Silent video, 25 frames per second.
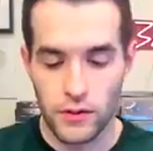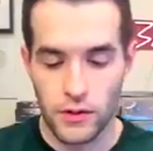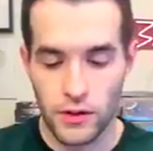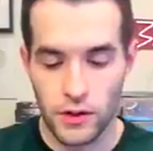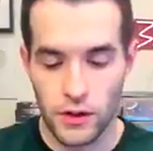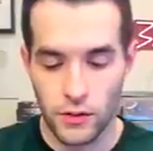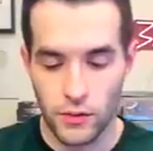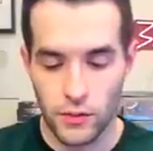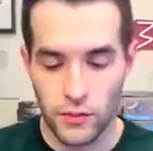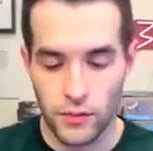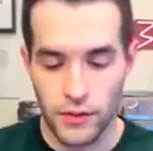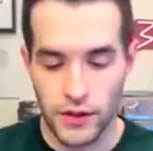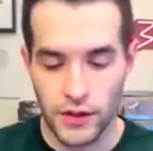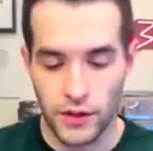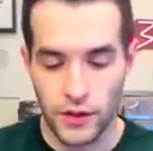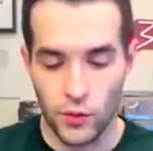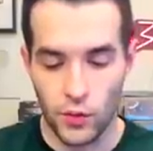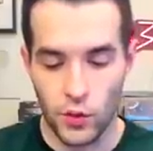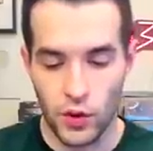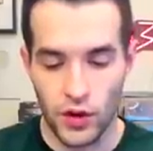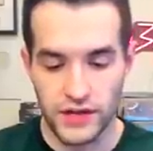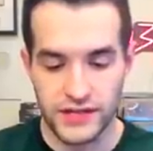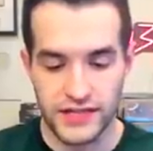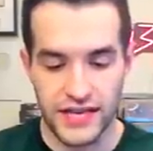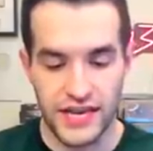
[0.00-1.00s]
Oh, it
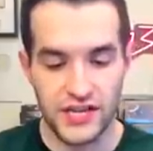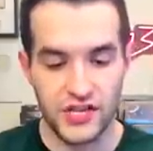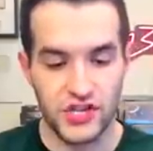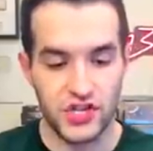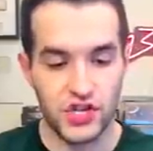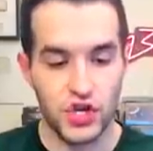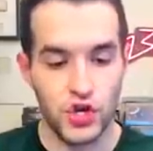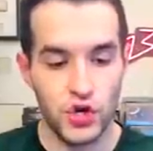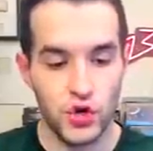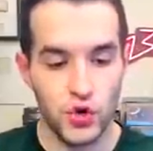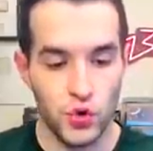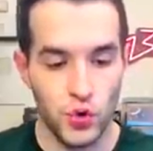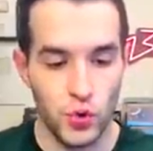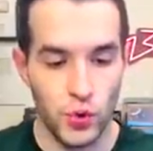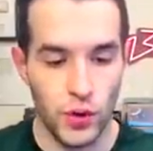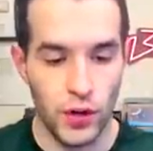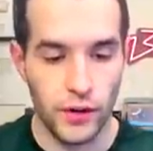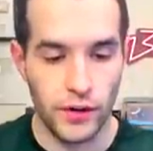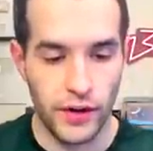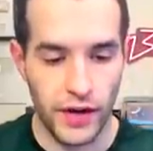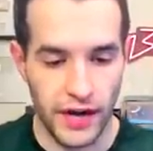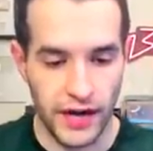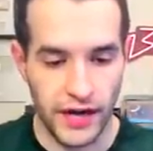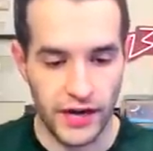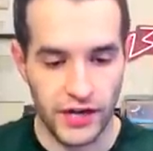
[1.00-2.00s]
was a 2,
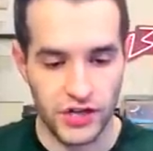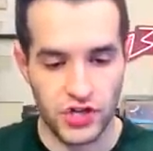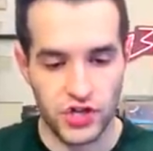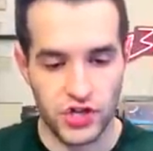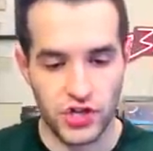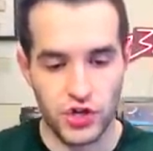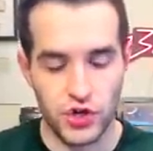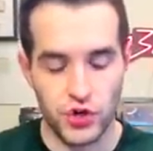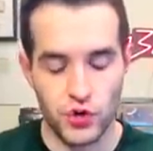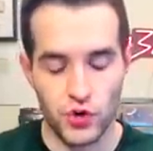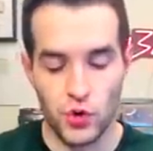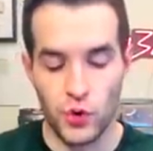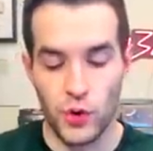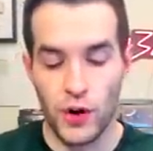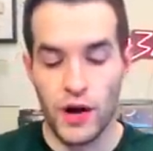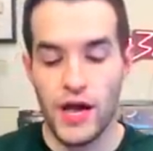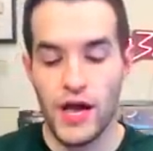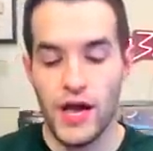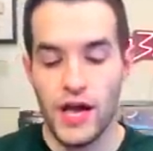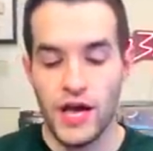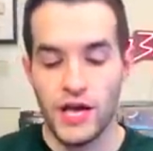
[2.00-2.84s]
okay, a 2.